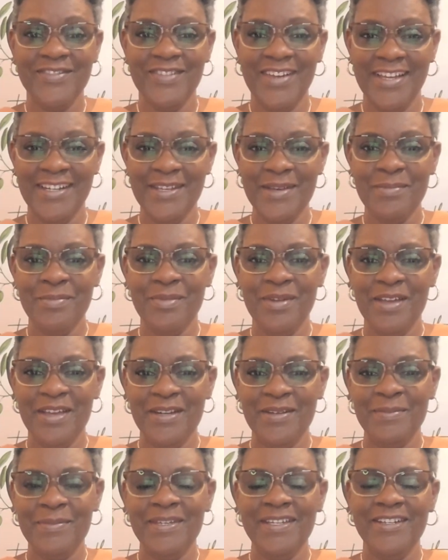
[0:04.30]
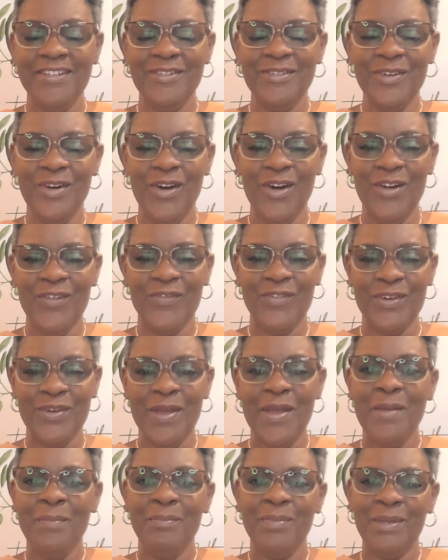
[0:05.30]
Ronette Branham, here to
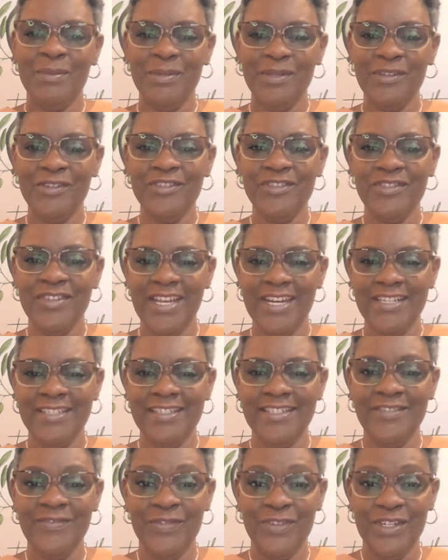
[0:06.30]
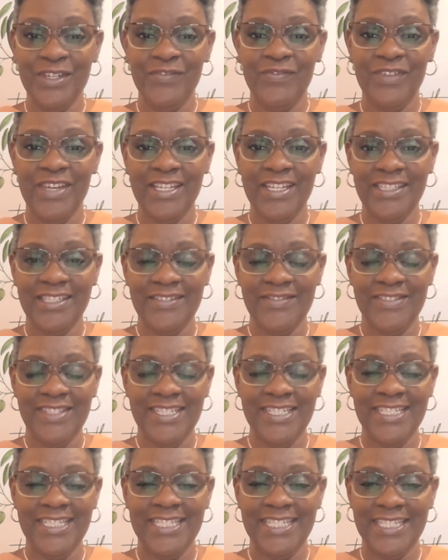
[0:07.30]
offer biblical strategies for effective
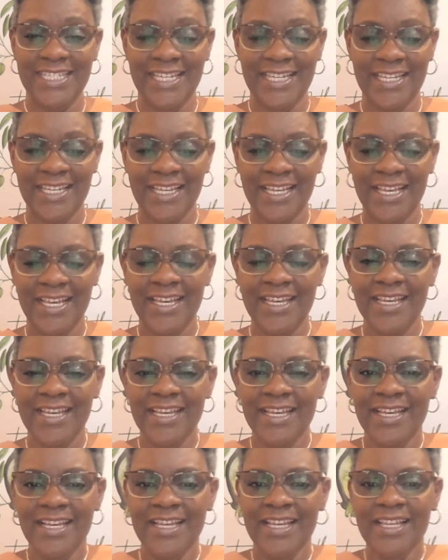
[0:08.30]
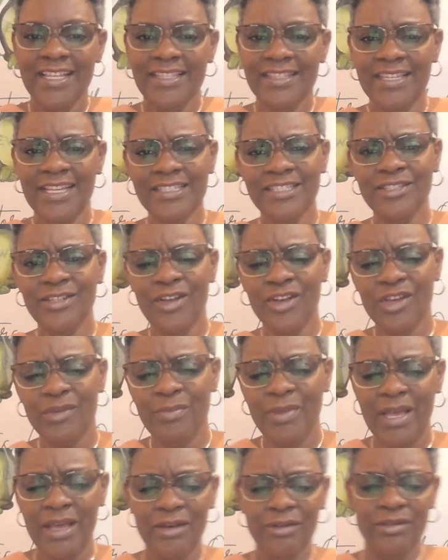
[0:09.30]
teaching. Let's
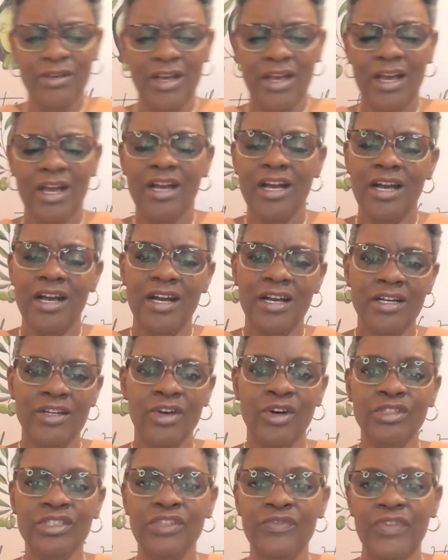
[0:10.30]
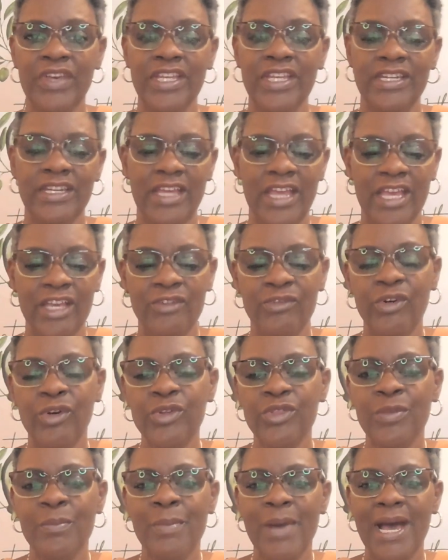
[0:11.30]
talk about cultivating a
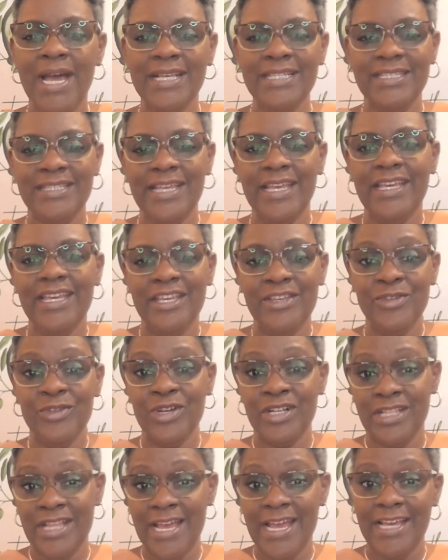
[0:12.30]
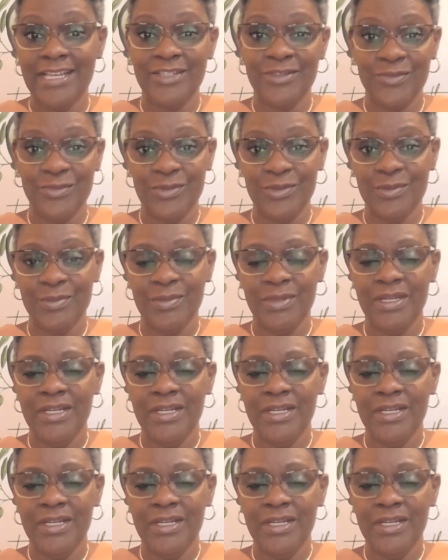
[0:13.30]
growth mindset in your classroom.